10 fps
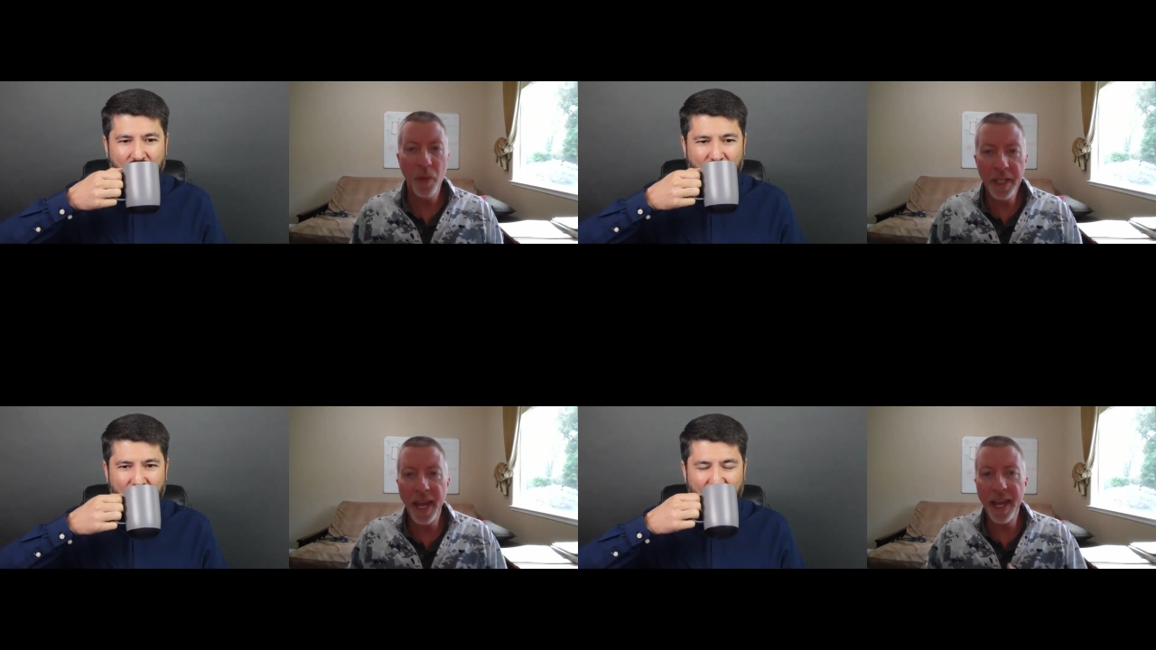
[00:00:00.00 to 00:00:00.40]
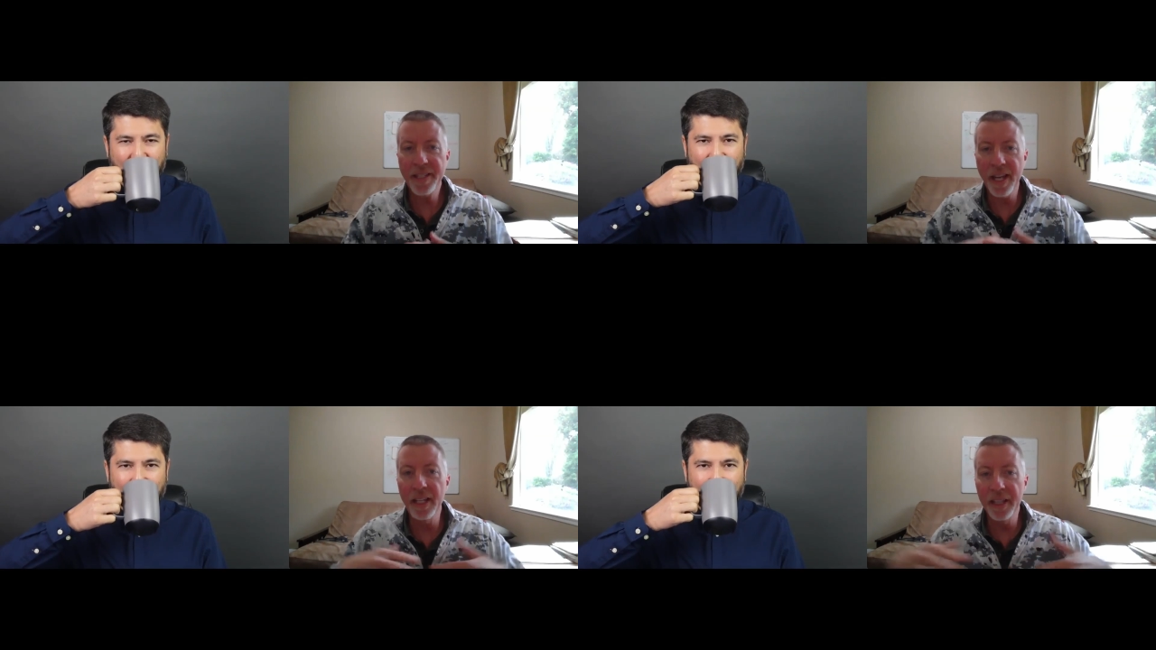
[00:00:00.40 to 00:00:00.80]
Speaker 1: We
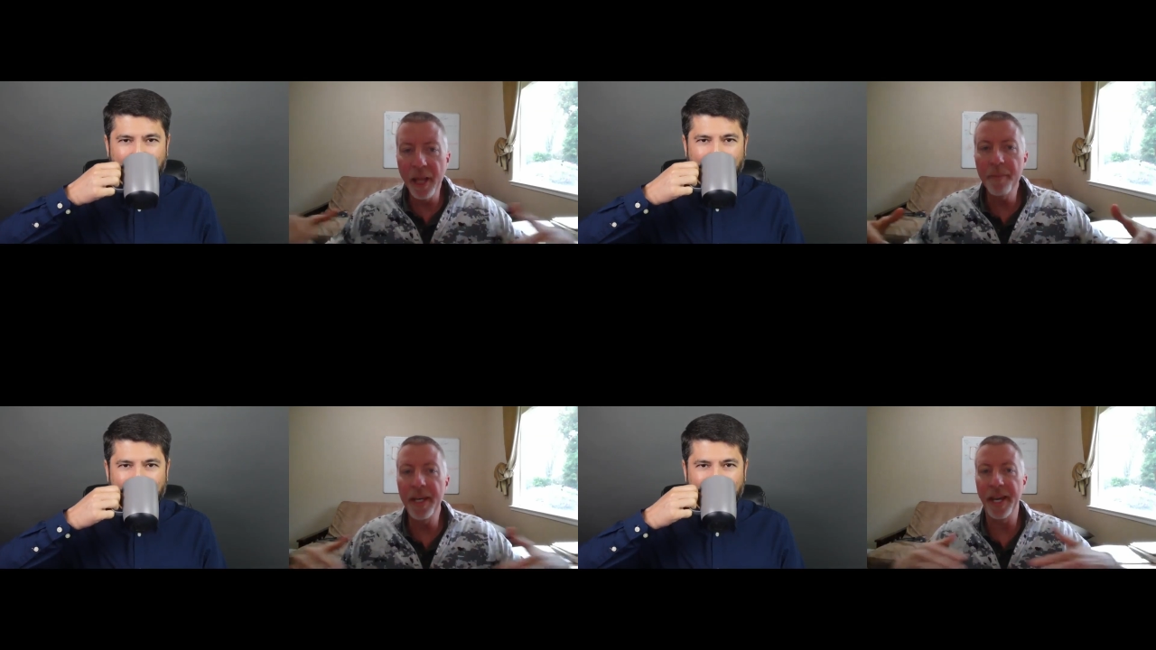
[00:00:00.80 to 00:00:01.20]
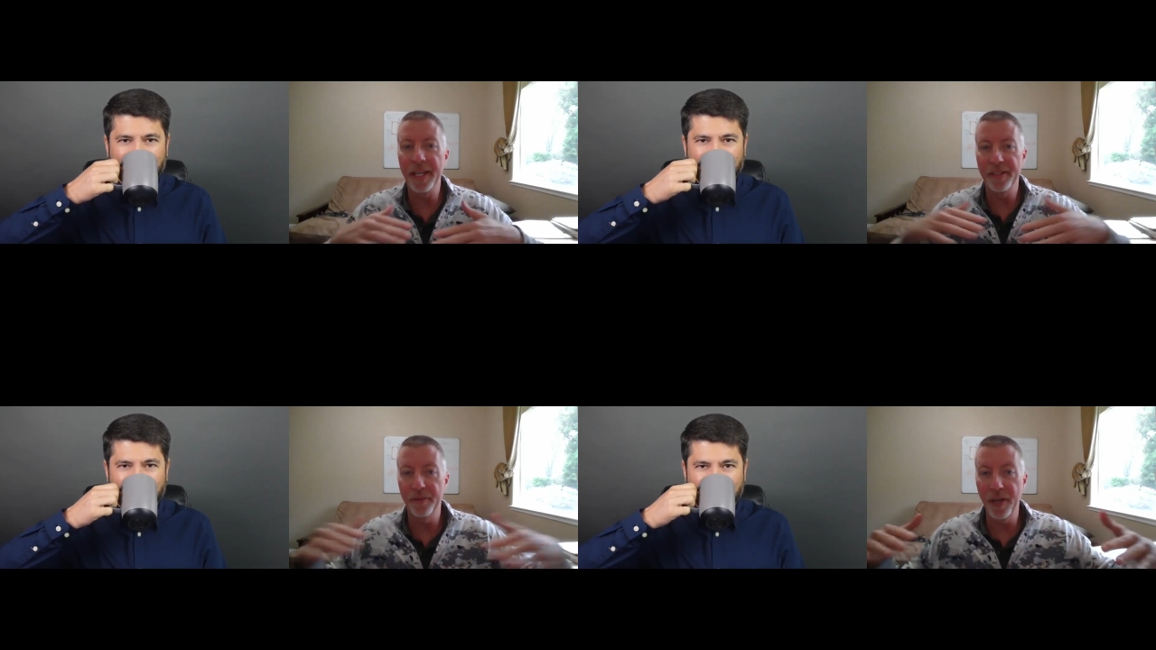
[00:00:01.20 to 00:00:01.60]
can't
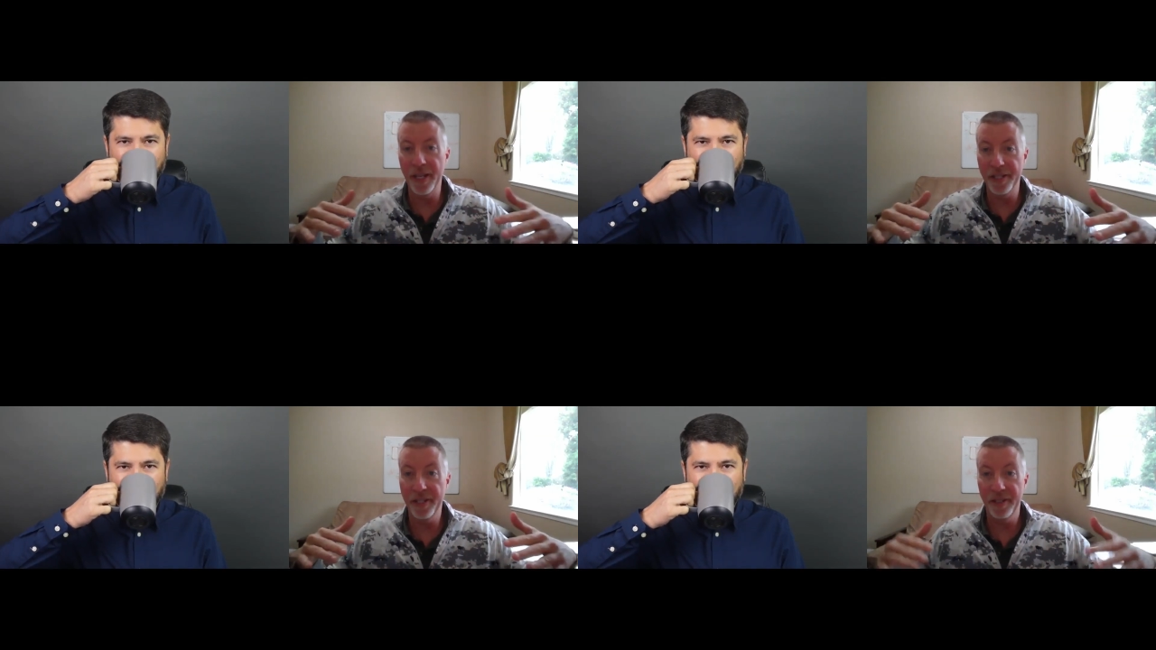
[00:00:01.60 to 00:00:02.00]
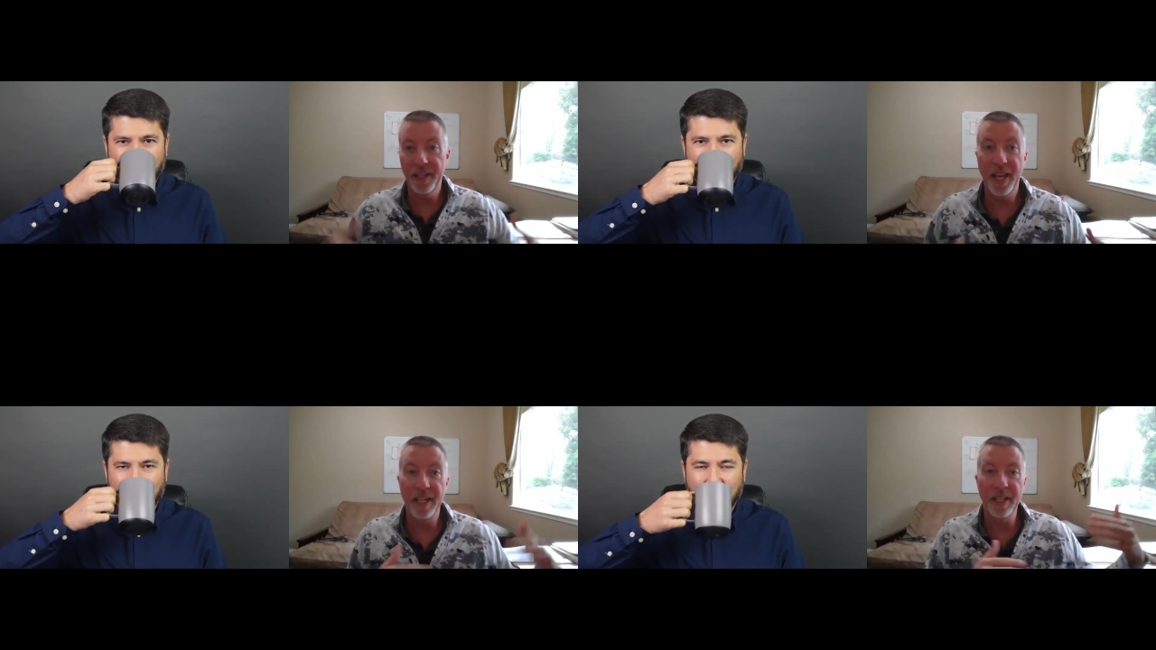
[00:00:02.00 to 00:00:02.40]
eliminate risk,
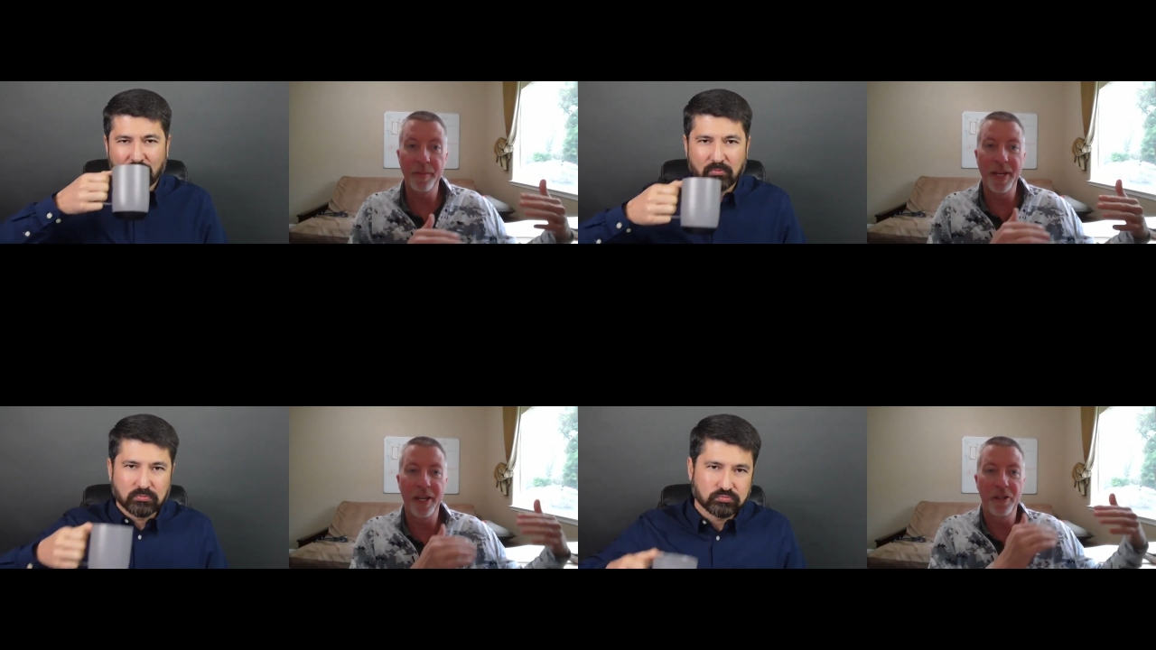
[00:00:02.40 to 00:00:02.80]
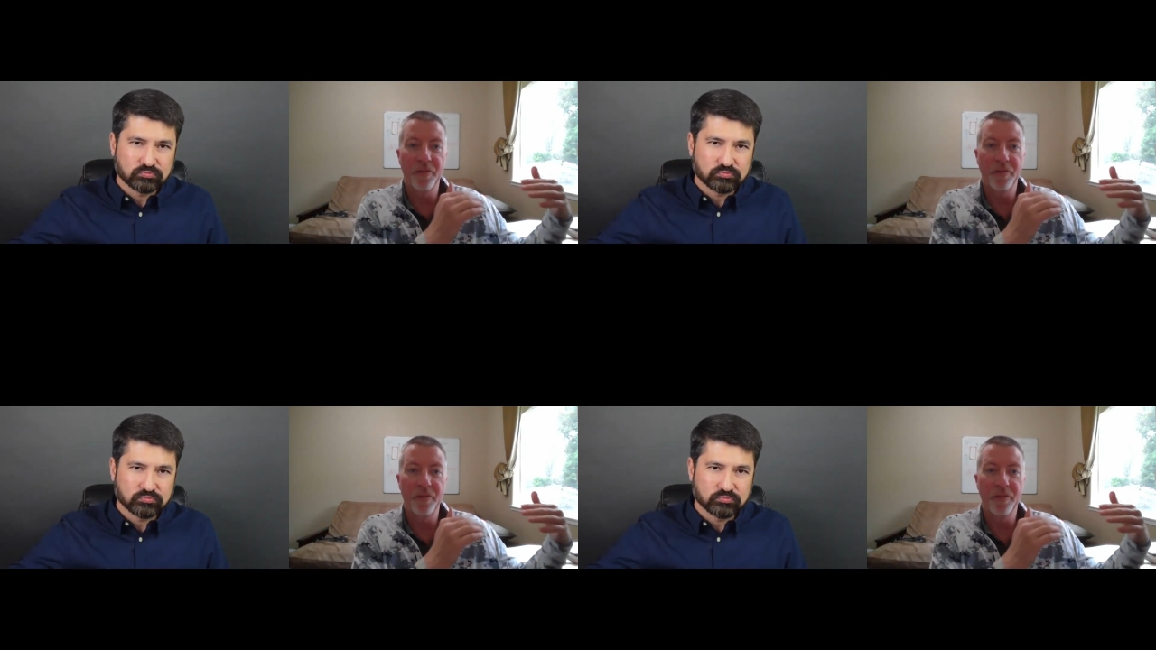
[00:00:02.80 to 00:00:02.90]
can't eliminate it